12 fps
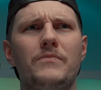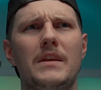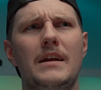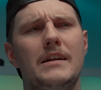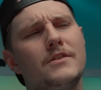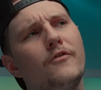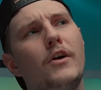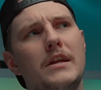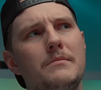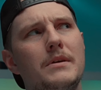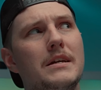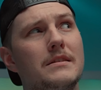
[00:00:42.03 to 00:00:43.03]
and it's funny
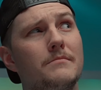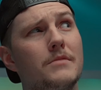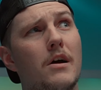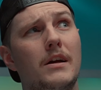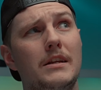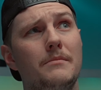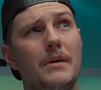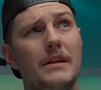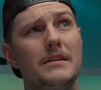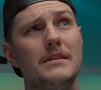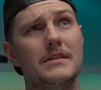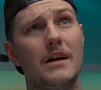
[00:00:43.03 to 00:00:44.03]
because I'm talking about
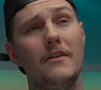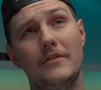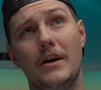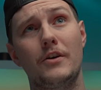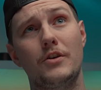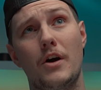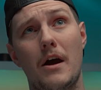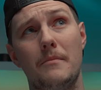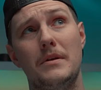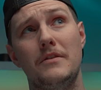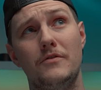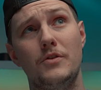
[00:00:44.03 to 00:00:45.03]
this stuff and I don't know how
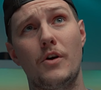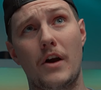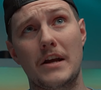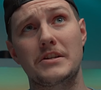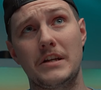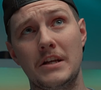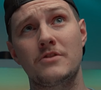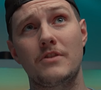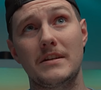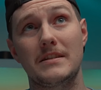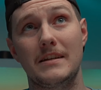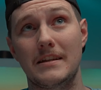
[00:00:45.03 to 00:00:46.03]
many of you are actually
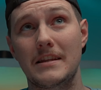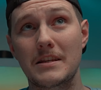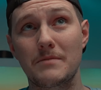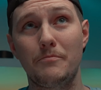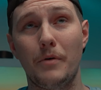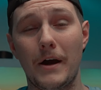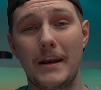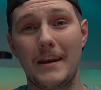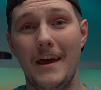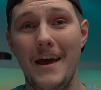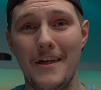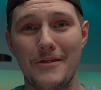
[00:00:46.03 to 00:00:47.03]
interested in this, but
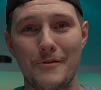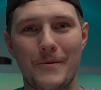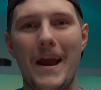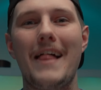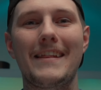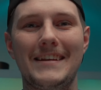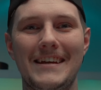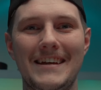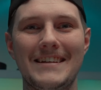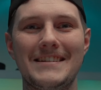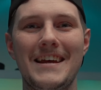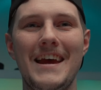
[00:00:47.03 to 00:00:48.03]
the reality is